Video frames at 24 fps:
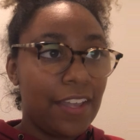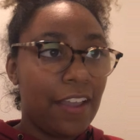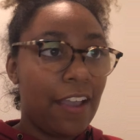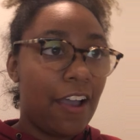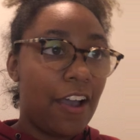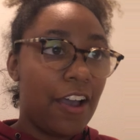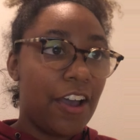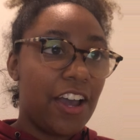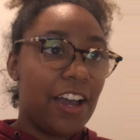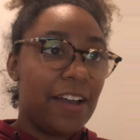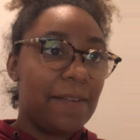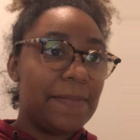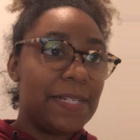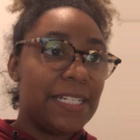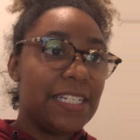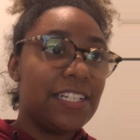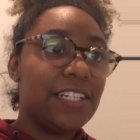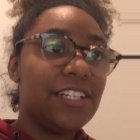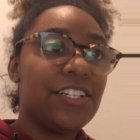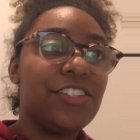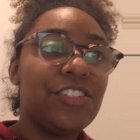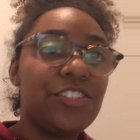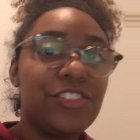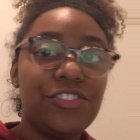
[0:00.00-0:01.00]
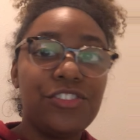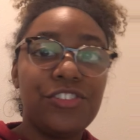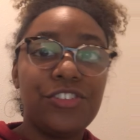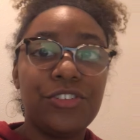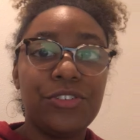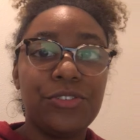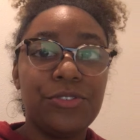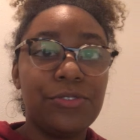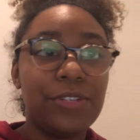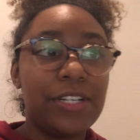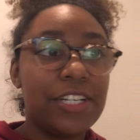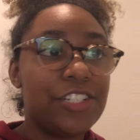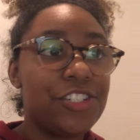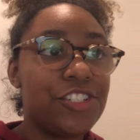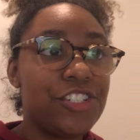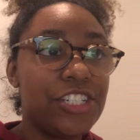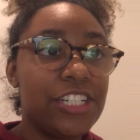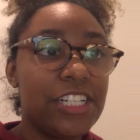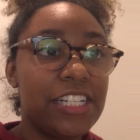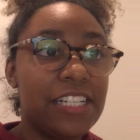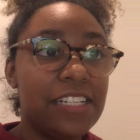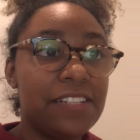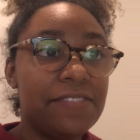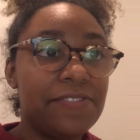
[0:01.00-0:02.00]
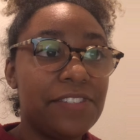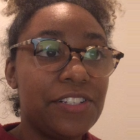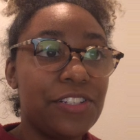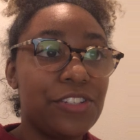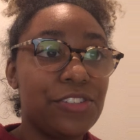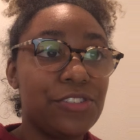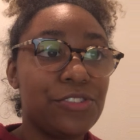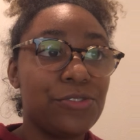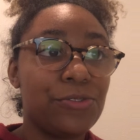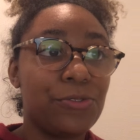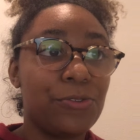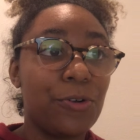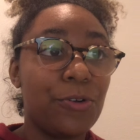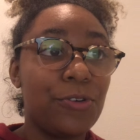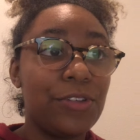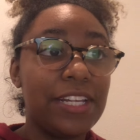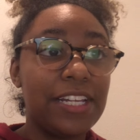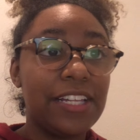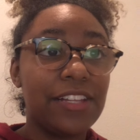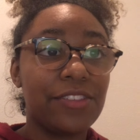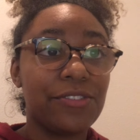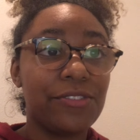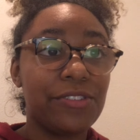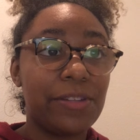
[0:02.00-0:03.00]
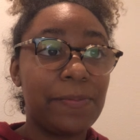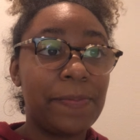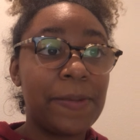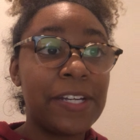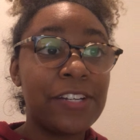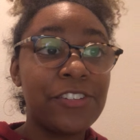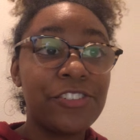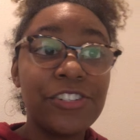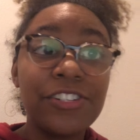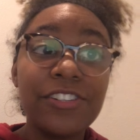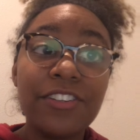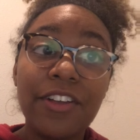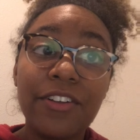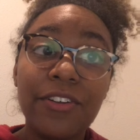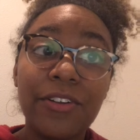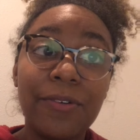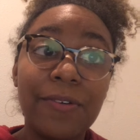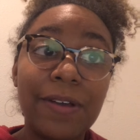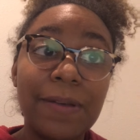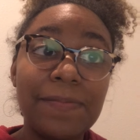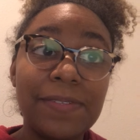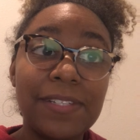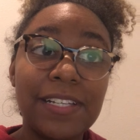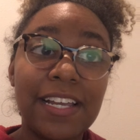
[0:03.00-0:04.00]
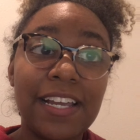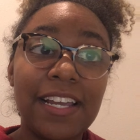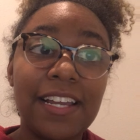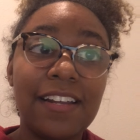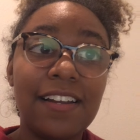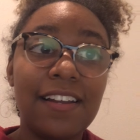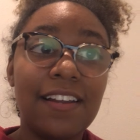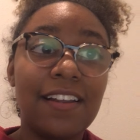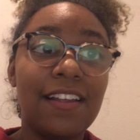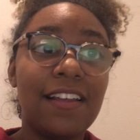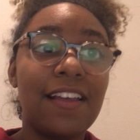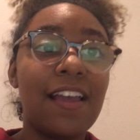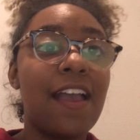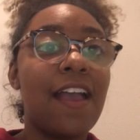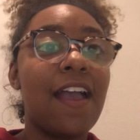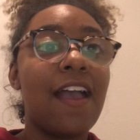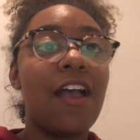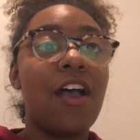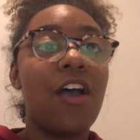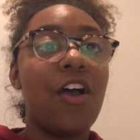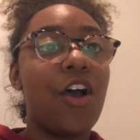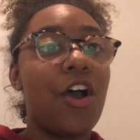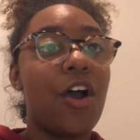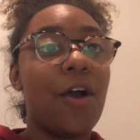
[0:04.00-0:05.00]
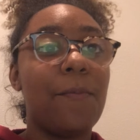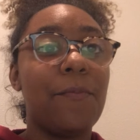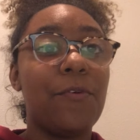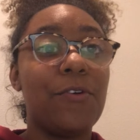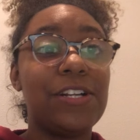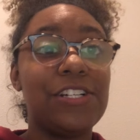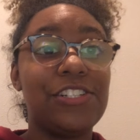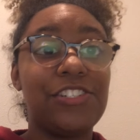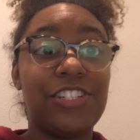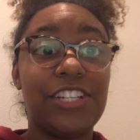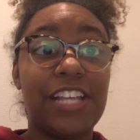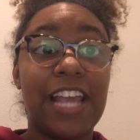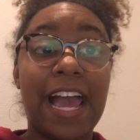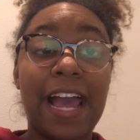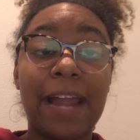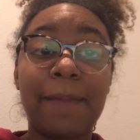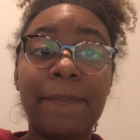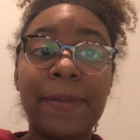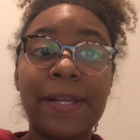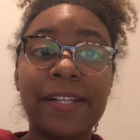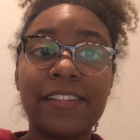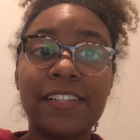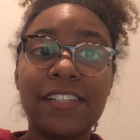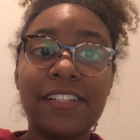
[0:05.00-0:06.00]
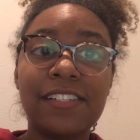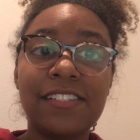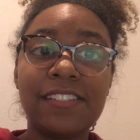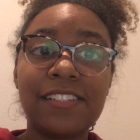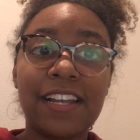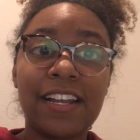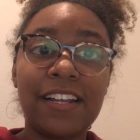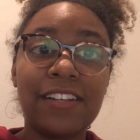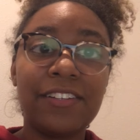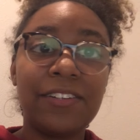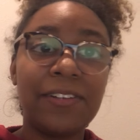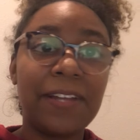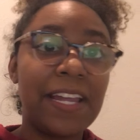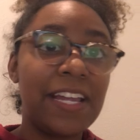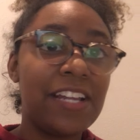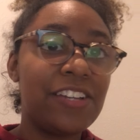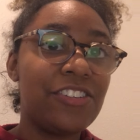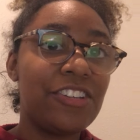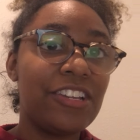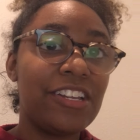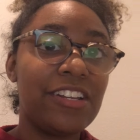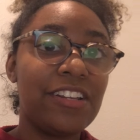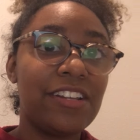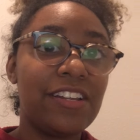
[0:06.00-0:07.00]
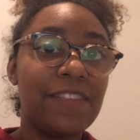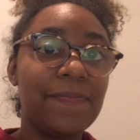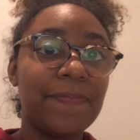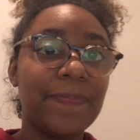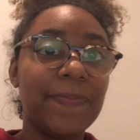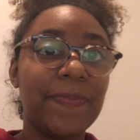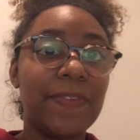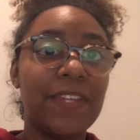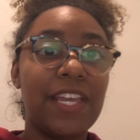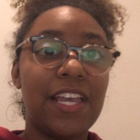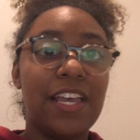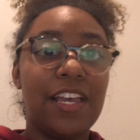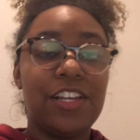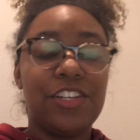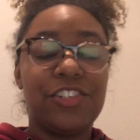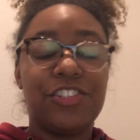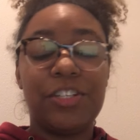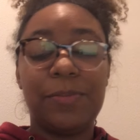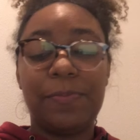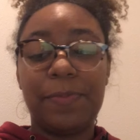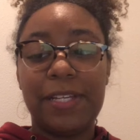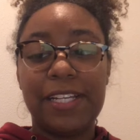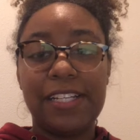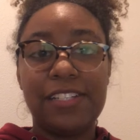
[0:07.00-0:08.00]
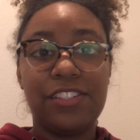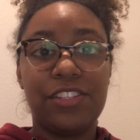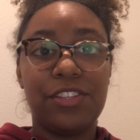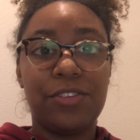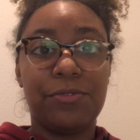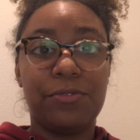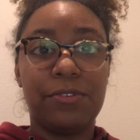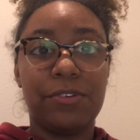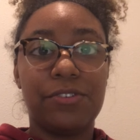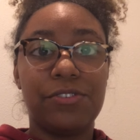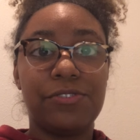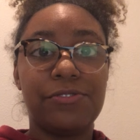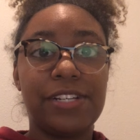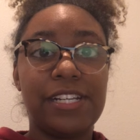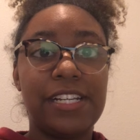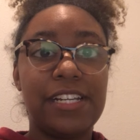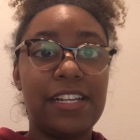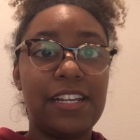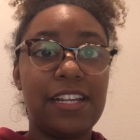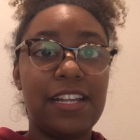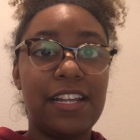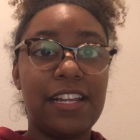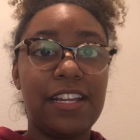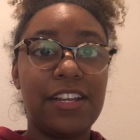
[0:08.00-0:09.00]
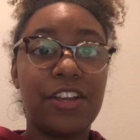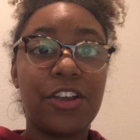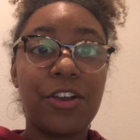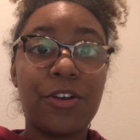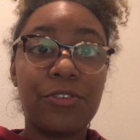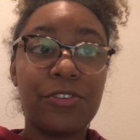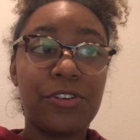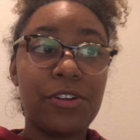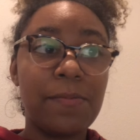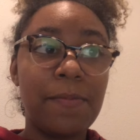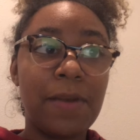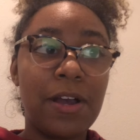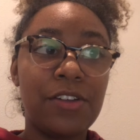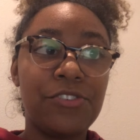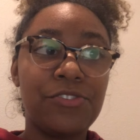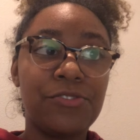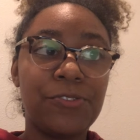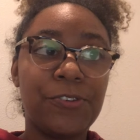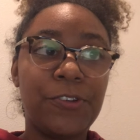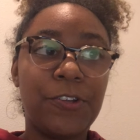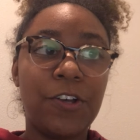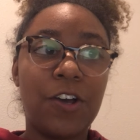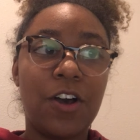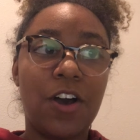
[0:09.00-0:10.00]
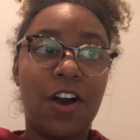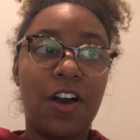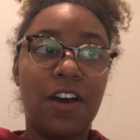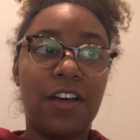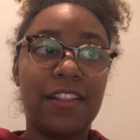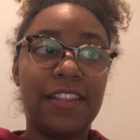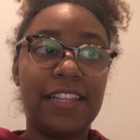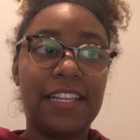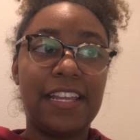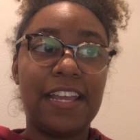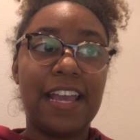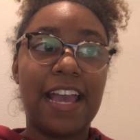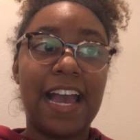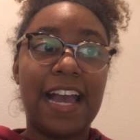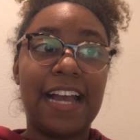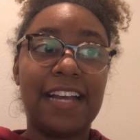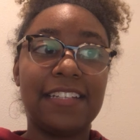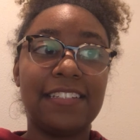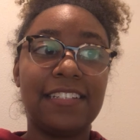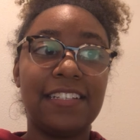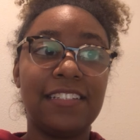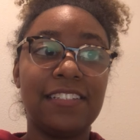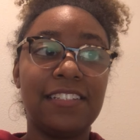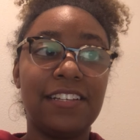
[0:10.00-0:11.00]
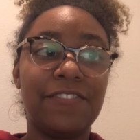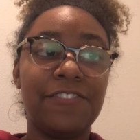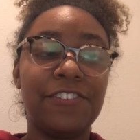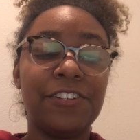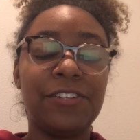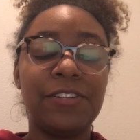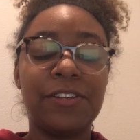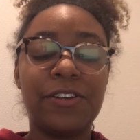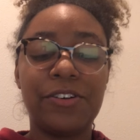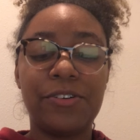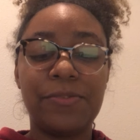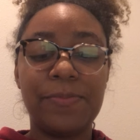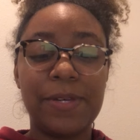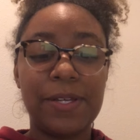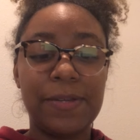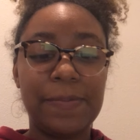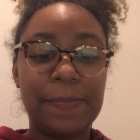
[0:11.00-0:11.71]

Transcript: To achieve the scrolling through the pictures on her website, once she had picked the desired location, she placed the rotary encoder module on the axis of the globe.